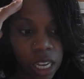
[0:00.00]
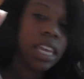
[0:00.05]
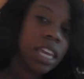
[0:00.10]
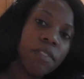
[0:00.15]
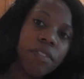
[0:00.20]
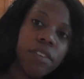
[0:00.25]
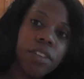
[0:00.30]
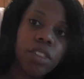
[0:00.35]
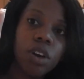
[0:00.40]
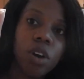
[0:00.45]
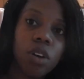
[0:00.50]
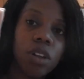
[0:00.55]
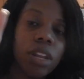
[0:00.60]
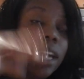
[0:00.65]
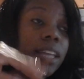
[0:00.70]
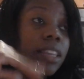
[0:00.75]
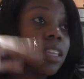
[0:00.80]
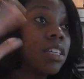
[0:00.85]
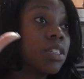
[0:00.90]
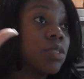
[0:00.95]
even though
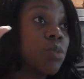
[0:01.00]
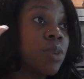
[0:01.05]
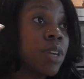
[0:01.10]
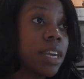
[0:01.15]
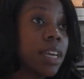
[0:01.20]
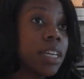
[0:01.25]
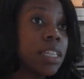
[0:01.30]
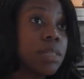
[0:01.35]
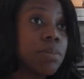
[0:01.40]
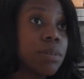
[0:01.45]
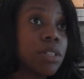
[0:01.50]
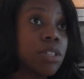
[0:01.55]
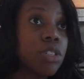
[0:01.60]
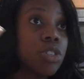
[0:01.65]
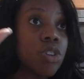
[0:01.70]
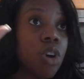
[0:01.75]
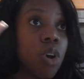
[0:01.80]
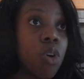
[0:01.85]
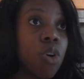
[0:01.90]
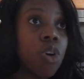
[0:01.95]
like this week has been
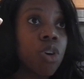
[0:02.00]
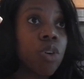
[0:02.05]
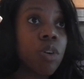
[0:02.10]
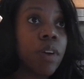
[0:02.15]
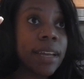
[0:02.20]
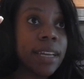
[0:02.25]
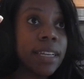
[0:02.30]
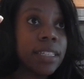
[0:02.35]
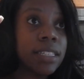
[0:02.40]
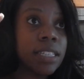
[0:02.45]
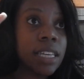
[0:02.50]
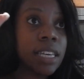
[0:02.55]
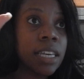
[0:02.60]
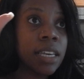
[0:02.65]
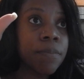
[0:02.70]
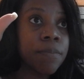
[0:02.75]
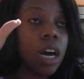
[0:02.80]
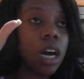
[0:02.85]
so crazy,